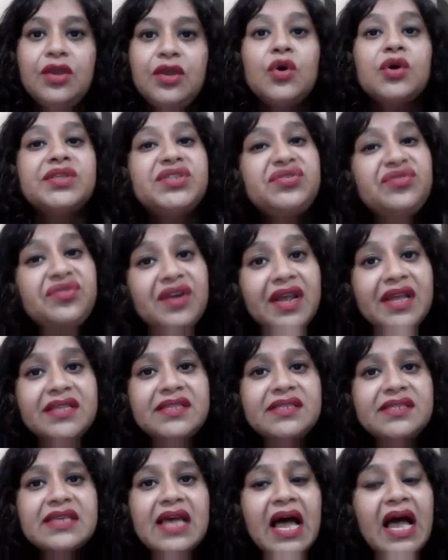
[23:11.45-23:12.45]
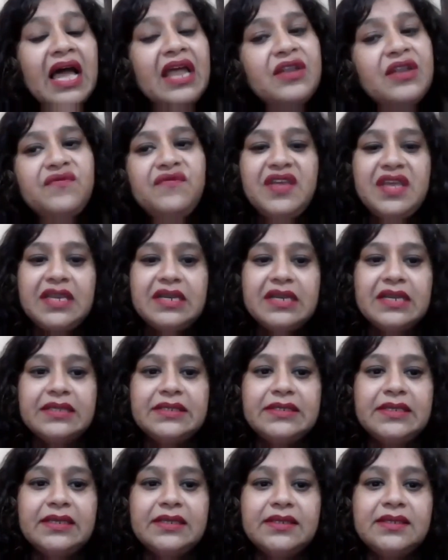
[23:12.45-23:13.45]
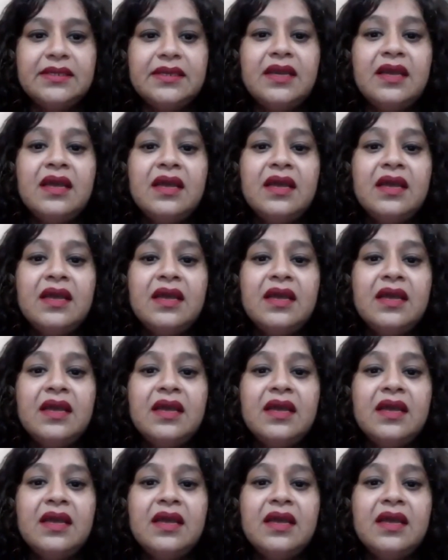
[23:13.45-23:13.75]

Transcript: your strengths and weaknesses.